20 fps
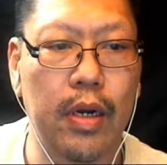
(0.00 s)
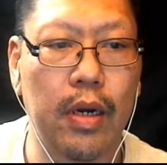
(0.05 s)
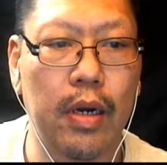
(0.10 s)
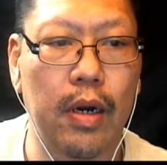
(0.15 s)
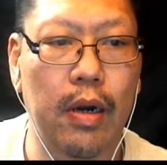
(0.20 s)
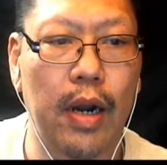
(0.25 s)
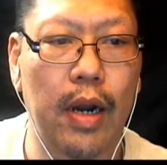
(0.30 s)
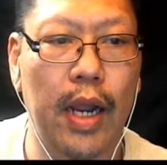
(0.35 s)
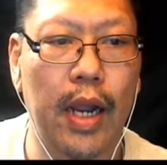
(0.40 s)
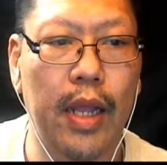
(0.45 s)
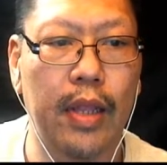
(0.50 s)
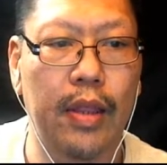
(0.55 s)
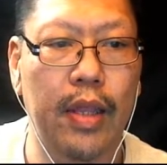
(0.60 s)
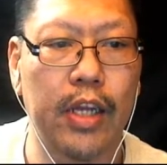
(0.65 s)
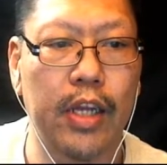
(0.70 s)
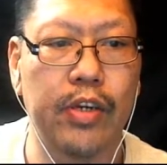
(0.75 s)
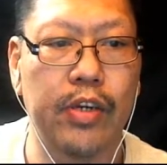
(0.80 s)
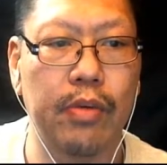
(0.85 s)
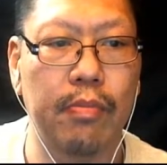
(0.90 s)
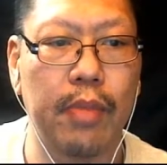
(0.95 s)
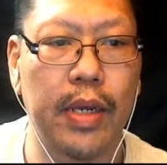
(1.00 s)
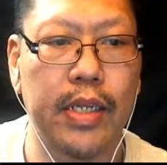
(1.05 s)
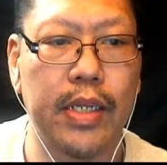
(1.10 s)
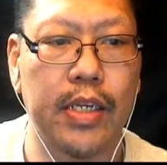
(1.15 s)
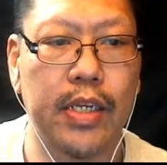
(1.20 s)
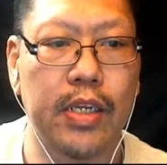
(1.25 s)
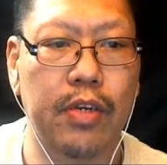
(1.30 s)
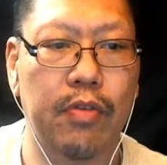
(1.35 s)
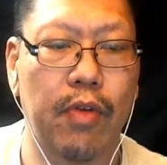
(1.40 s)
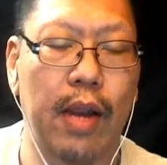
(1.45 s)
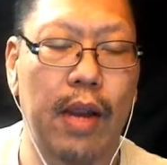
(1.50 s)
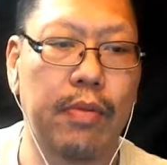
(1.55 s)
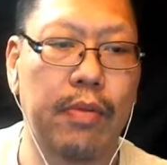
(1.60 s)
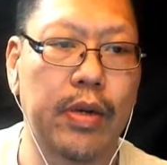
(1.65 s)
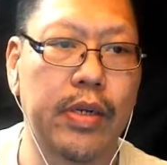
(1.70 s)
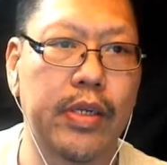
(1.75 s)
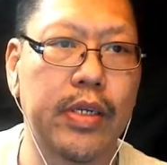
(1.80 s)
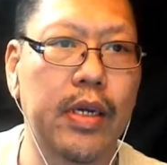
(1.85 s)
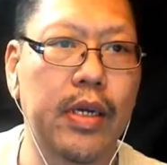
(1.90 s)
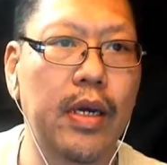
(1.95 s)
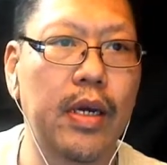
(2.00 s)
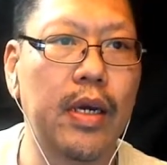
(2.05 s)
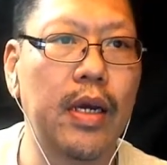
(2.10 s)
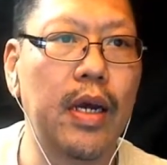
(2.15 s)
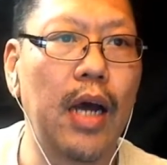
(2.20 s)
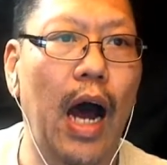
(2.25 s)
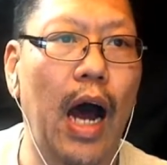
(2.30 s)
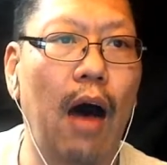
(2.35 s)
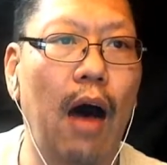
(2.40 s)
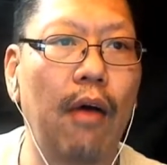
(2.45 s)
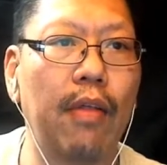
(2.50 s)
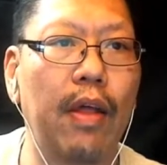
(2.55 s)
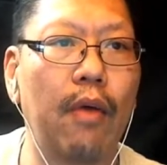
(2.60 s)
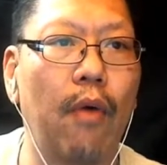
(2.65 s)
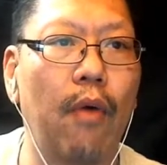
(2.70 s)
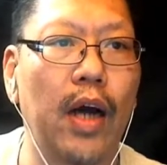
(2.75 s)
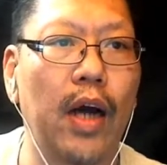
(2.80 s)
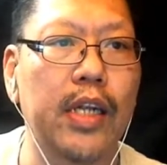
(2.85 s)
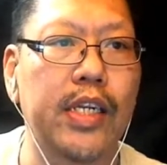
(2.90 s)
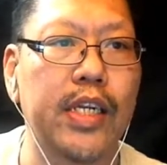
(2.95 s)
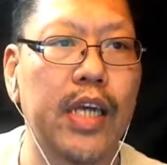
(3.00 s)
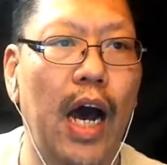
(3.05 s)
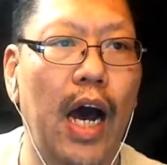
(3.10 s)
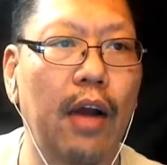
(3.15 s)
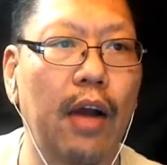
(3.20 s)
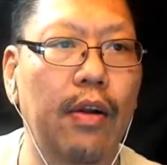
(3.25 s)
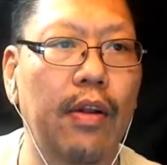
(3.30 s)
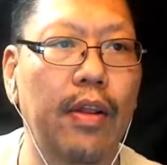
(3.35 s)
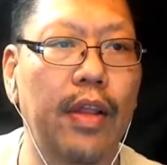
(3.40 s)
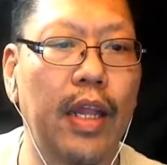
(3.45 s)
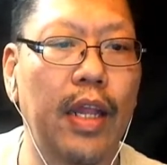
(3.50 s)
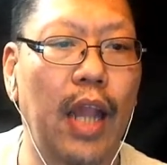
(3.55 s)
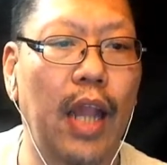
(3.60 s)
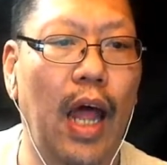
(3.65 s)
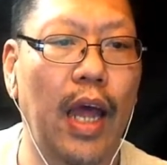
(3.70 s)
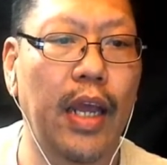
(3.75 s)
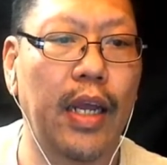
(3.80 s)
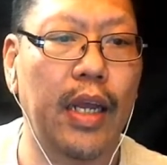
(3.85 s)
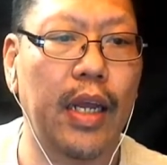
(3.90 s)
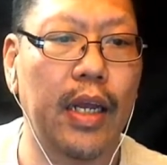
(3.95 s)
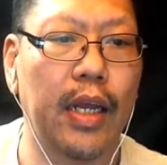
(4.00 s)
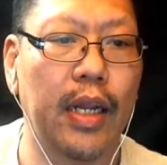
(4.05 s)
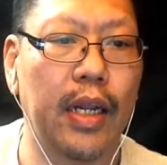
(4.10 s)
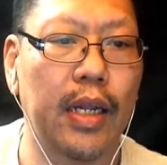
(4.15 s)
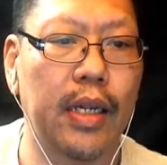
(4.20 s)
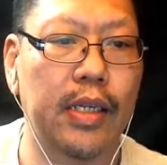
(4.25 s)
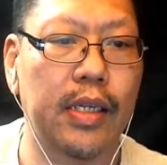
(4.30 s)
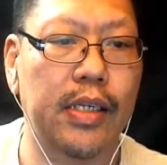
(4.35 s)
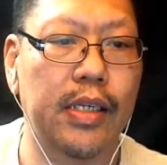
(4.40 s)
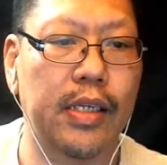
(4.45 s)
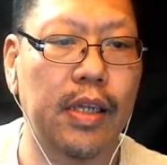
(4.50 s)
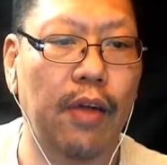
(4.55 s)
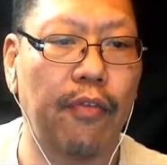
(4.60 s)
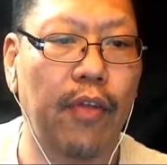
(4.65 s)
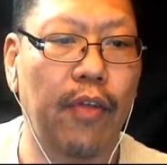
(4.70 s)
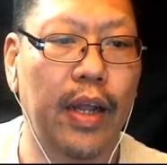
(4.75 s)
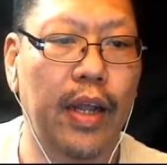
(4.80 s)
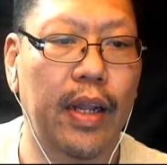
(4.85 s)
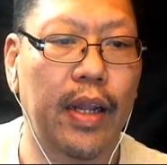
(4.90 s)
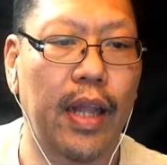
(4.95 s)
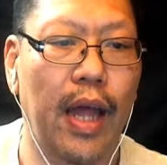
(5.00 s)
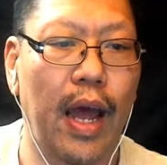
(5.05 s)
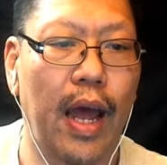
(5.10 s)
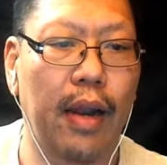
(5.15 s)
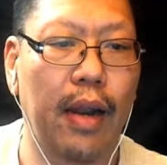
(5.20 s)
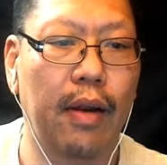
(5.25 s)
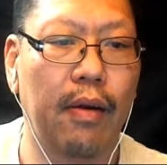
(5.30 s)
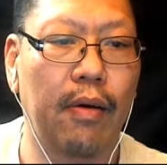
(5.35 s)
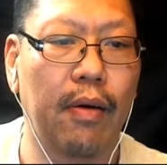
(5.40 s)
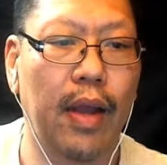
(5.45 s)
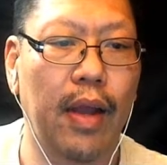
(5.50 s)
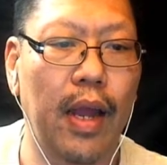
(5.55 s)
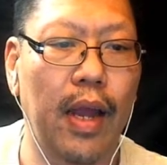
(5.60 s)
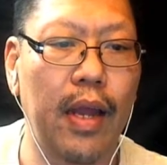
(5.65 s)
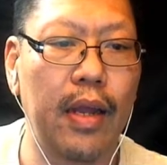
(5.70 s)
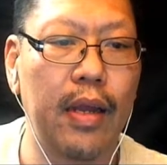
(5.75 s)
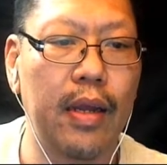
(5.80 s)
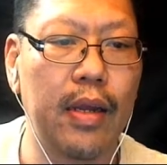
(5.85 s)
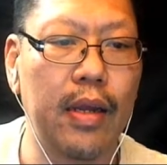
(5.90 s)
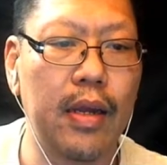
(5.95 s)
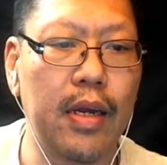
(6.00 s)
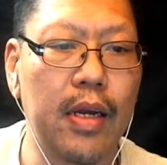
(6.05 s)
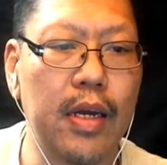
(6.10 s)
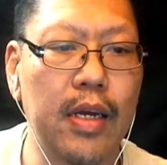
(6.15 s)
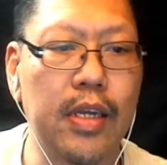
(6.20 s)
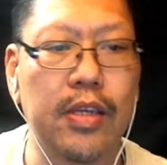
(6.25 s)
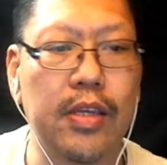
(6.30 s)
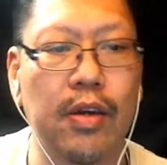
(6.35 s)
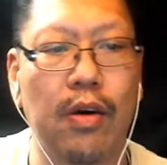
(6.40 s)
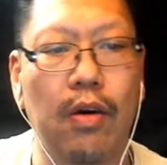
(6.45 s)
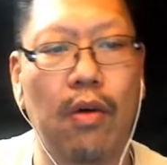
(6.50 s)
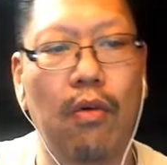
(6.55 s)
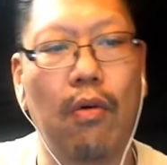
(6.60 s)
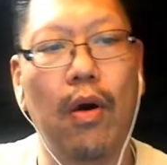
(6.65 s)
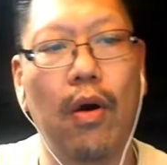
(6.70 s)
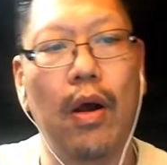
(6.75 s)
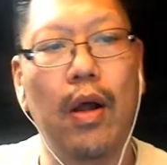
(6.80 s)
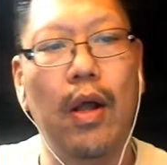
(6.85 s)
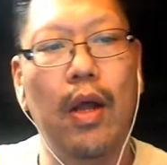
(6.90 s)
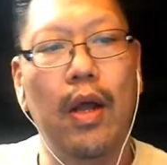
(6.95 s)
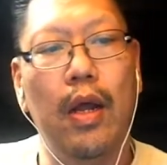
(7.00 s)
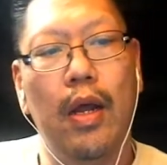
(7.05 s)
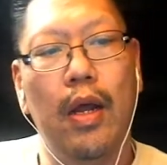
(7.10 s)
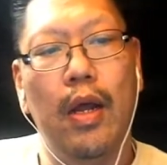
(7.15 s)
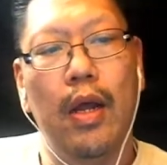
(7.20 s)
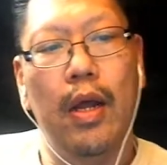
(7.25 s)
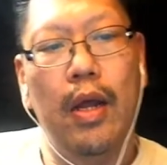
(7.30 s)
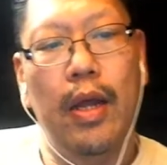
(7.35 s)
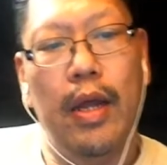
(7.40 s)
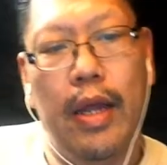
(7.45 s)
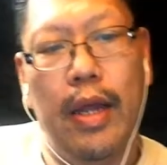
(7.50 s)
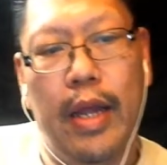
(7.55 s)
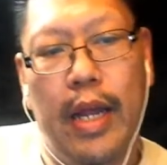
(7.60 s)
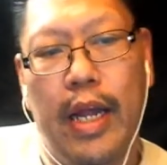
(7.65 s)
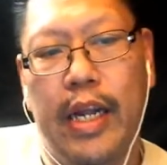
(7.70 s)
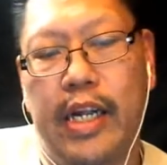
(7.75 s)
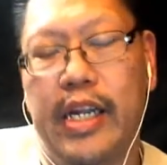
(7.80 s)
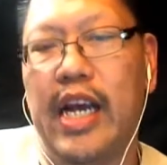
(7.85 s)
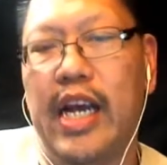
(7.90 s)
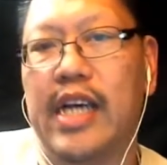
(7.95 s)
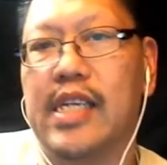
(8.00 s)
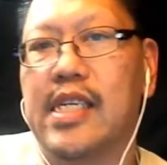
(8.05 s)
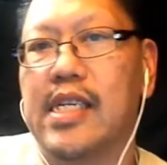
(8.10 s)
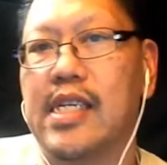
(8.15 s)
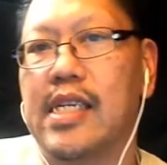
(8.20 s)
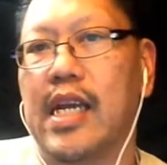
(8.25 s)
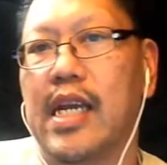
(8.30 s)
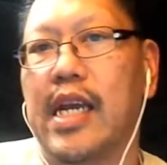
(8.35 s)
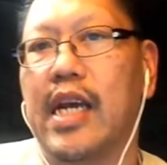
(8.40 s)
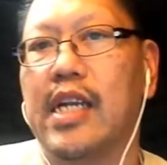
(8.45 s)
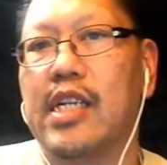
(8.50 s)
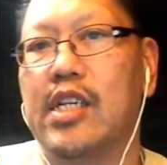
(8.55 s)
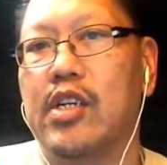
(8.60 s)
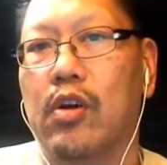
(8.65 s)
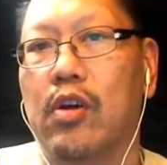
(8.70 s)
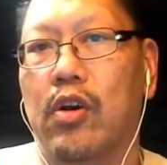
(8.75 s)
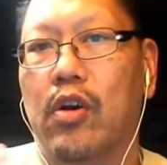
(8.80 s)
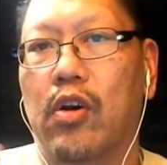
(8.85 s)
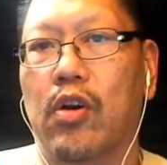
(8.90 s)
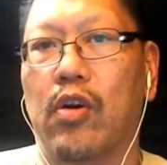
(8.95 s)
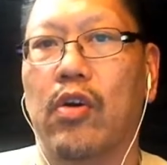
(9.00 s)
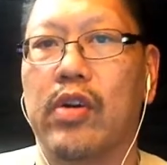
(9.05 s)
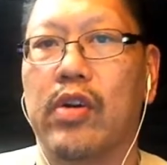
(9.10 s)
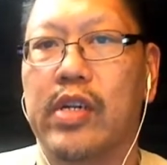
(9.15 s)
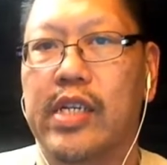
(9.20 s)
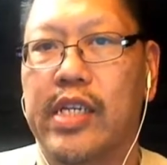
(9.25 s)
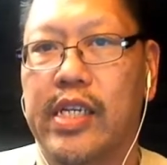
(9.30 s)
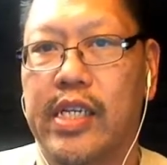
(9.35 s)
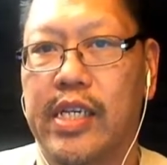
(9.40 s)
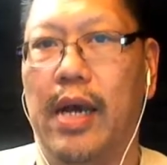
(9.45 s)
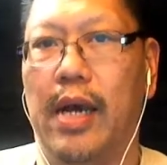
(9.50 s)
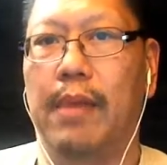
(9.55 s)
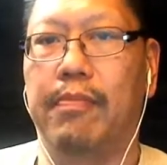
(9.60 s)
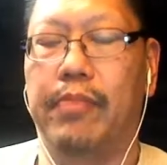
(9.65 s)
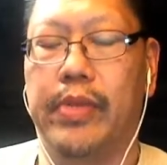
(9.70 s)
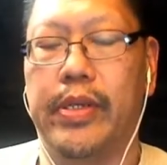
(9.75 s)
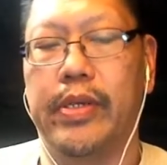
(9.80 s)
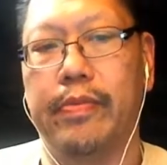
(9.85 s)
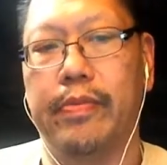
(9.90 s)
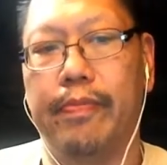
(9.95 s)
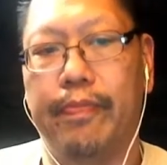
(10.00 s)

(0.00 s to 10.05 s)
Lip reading: All right, that's your main subscribers. How they watch it, how do they like it, stuff like that, okay? So it tests against your current subs.